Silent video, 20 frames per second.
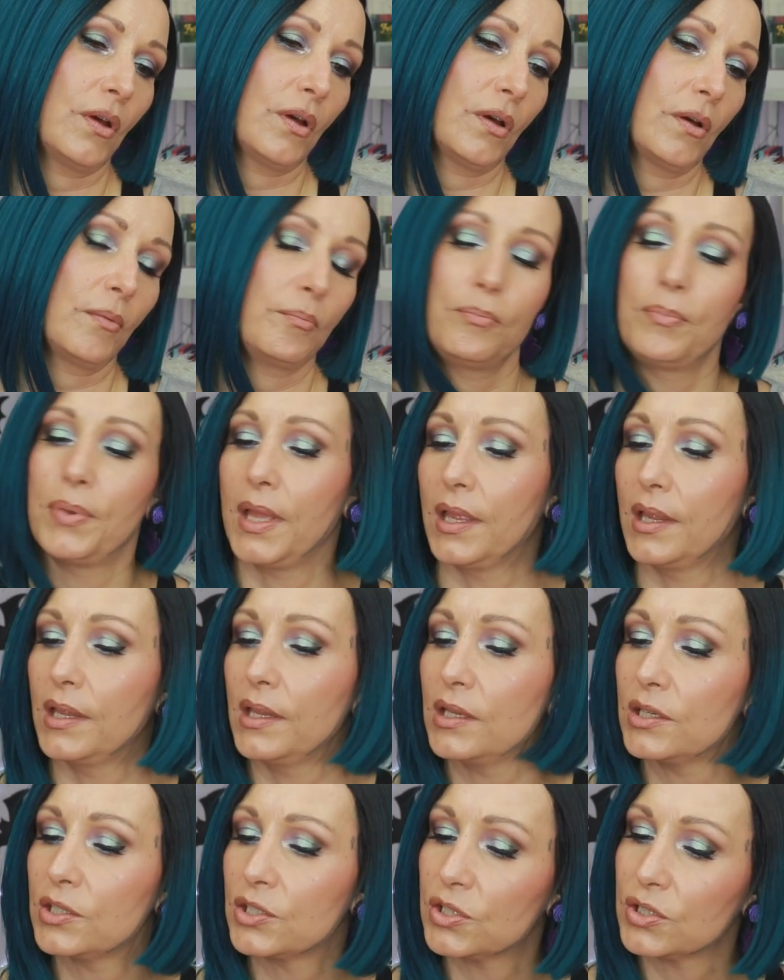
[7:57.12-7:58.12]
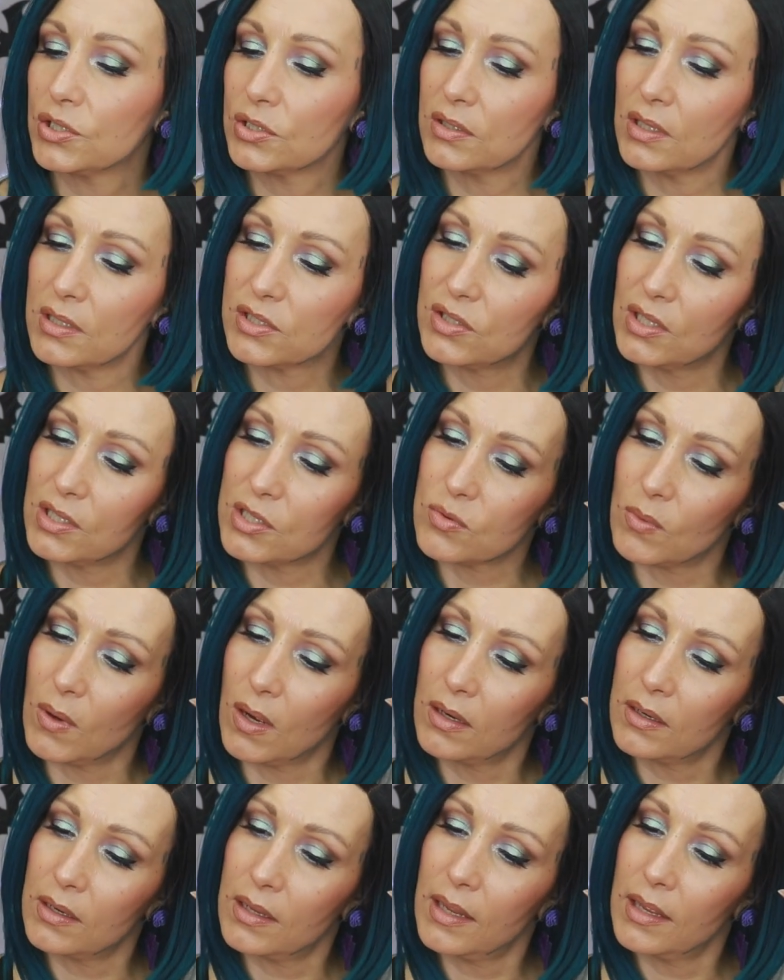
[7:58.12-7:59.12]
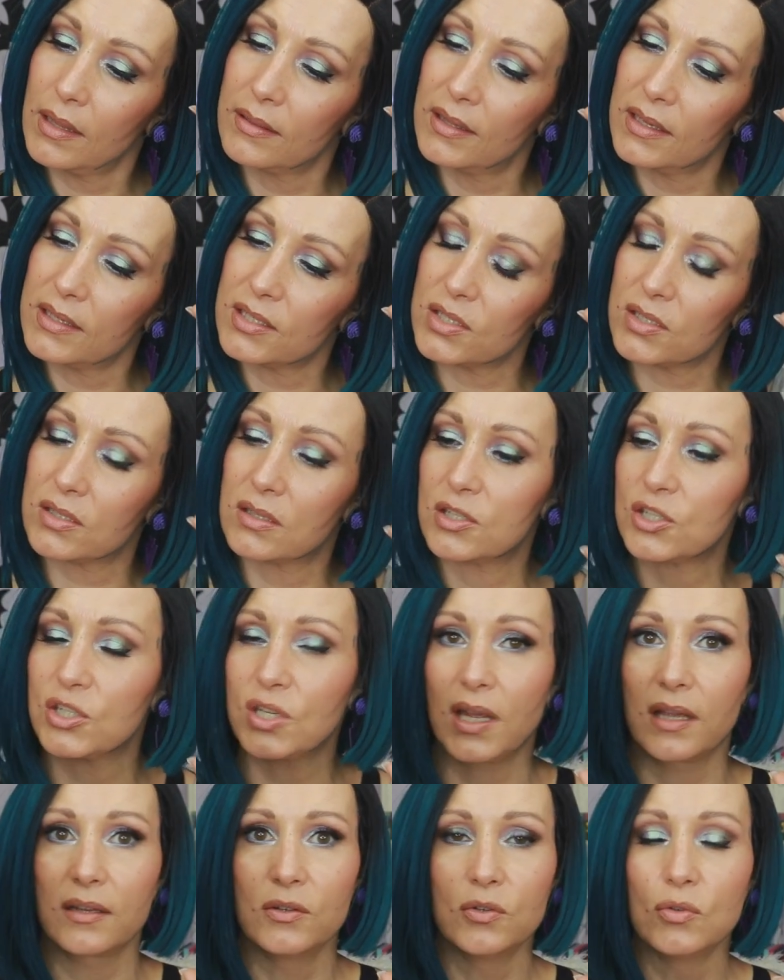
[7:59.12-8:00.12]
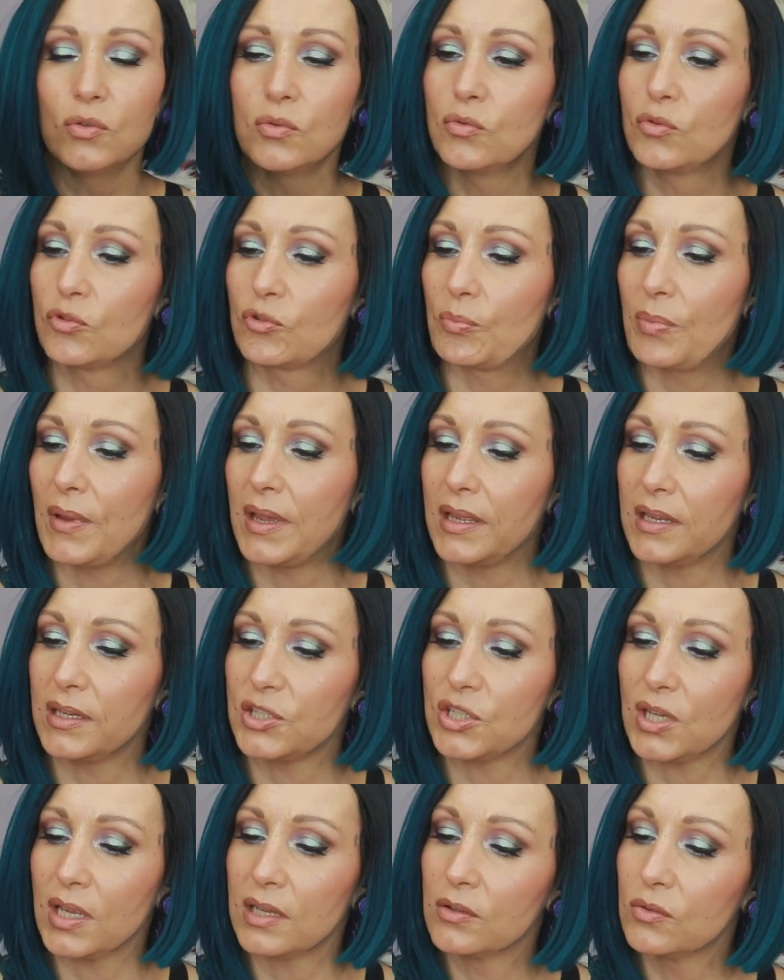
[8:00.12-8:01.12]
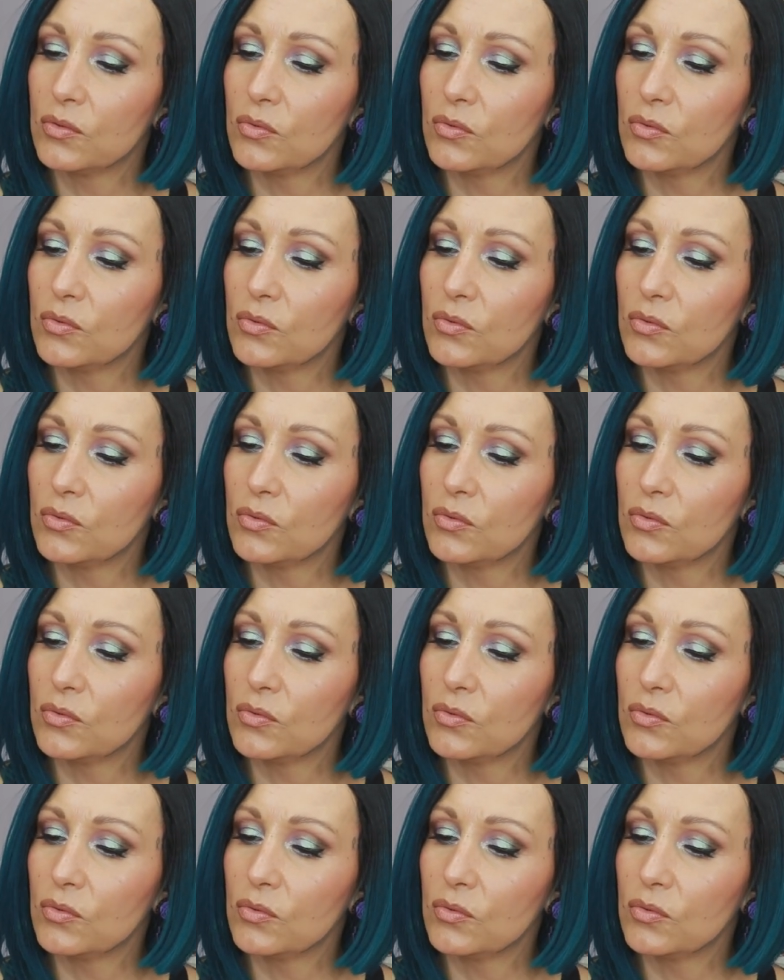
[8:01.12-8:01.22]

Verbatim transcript: uh, beige, that's this one, and this is the shade nude beige,